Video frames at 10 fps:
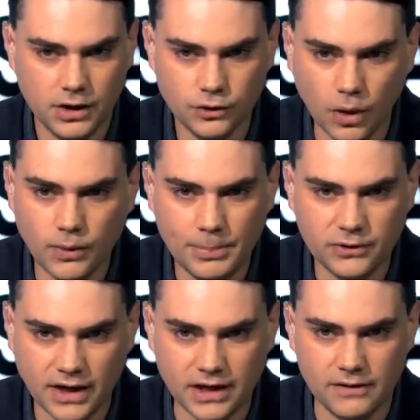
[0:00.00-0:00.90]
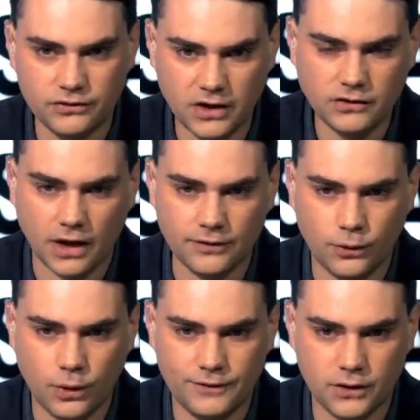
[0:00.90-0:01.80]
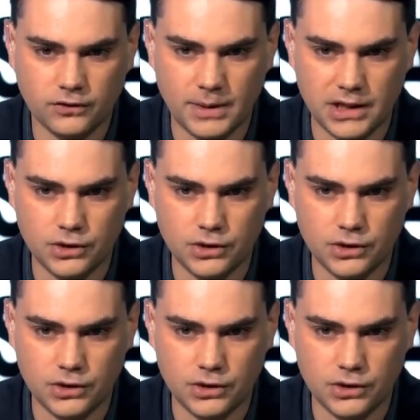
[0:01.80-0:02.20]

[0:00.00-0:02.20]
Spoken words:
Your representative sits on the Foreign Affairs Committee.